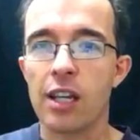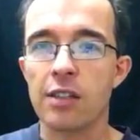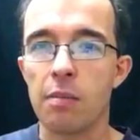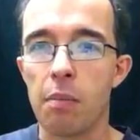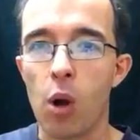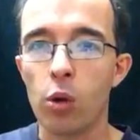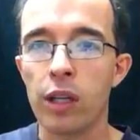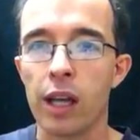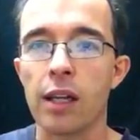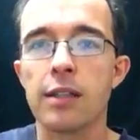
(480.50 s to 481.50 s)
us and
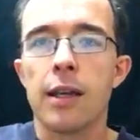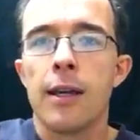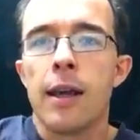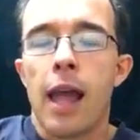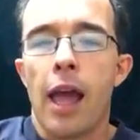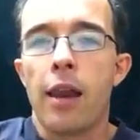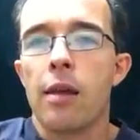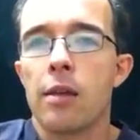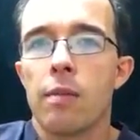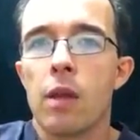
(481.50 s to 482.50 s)
moulding us. And
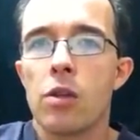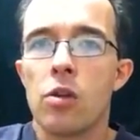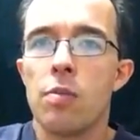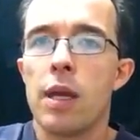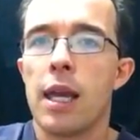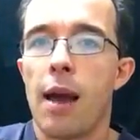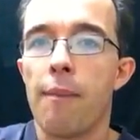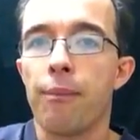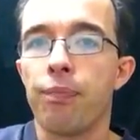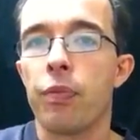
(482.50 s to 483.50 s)
there should be
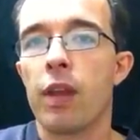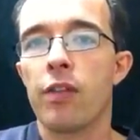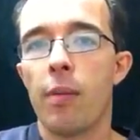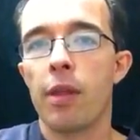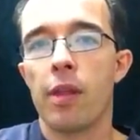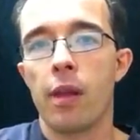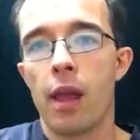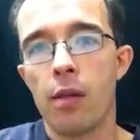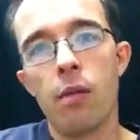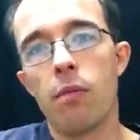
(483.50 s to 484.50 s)
something,
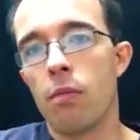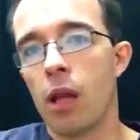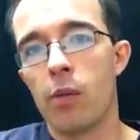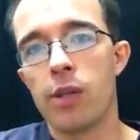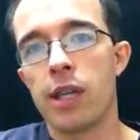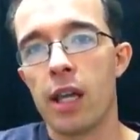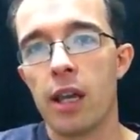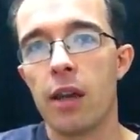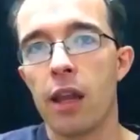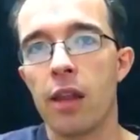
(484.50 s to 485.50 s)
like we said
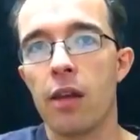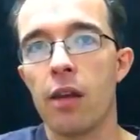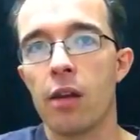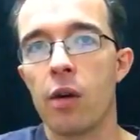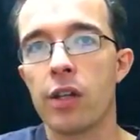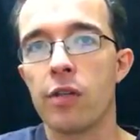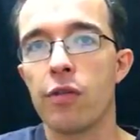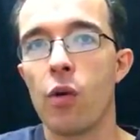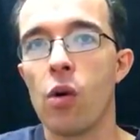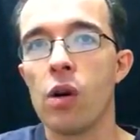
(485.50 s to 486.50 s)
in the question
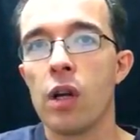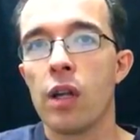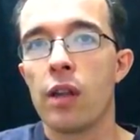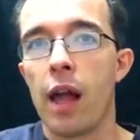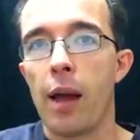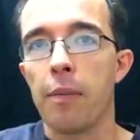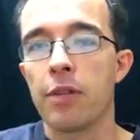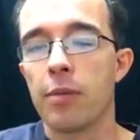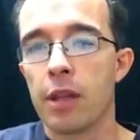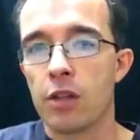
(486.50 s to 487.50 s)
4,
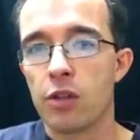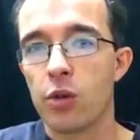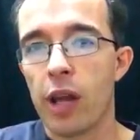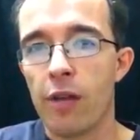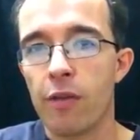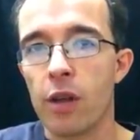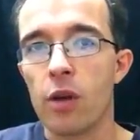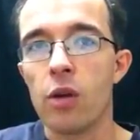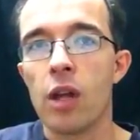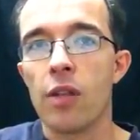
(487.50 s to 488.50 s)
something that stood out for
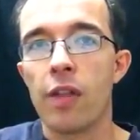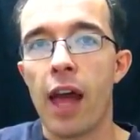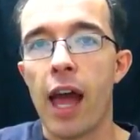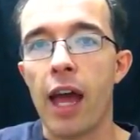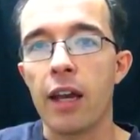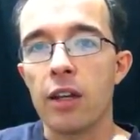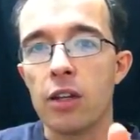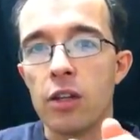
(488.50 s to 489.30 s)
you that